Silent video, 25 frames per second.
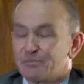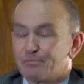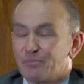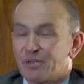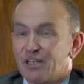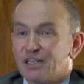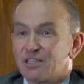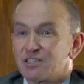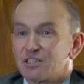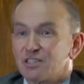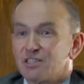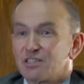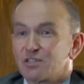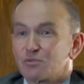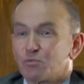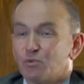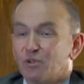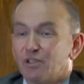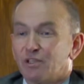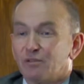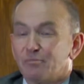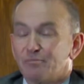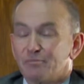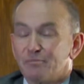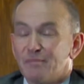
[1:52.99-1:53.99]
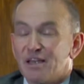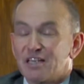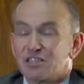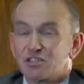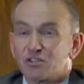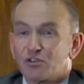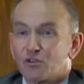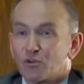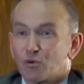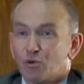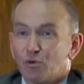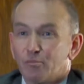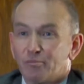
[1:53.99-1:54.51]
Patients will
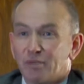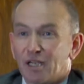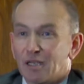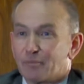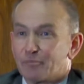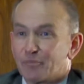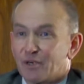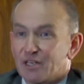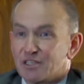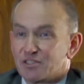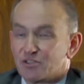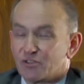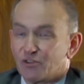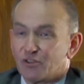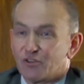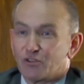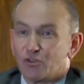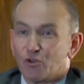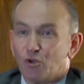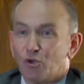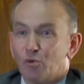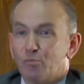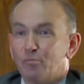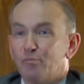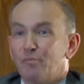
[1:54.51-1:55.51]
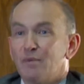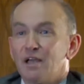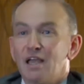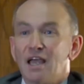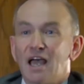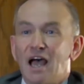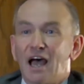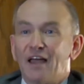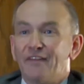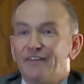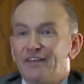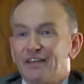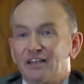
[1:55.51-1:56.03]
measure their own blood pressure at home
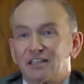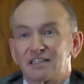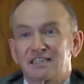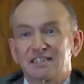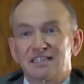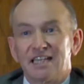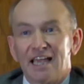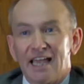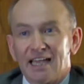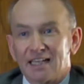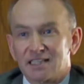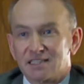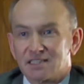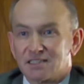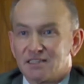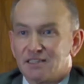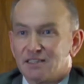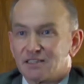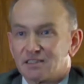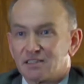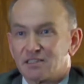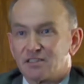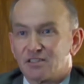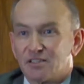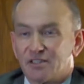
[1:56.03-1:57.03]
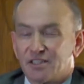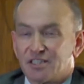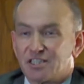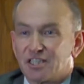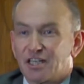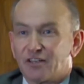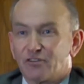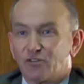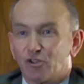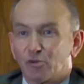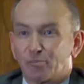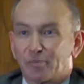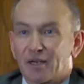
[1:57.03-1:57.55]
and they'll text it to the
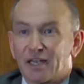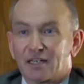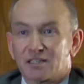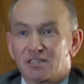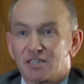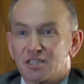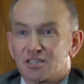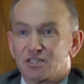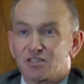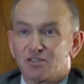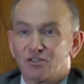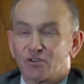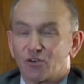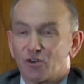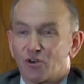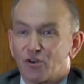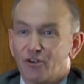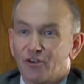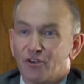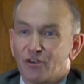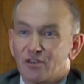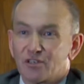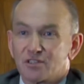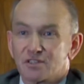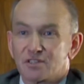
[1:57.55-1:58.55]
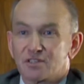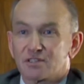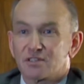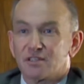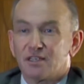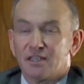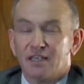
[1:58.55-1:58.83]
general practitioner or nurse.